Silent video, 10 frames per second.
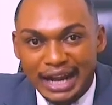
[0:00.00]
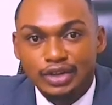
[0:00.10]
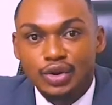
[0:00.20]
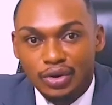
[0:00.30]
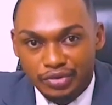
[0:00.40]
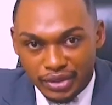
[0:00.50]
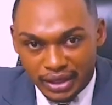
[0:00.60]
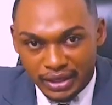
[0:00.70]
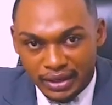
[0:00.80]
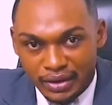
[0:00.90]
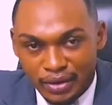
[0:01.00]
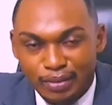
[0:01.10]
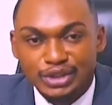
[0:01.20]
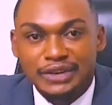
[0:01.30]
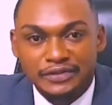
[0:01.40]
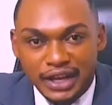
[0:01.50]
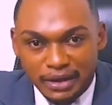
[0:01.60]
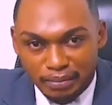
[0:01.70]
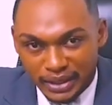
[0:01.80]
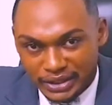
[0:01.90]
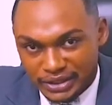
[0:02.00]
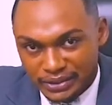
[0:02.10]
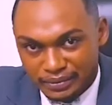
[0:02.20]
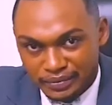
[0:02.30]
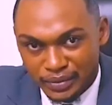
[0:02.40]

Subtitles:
adultery must have taken place.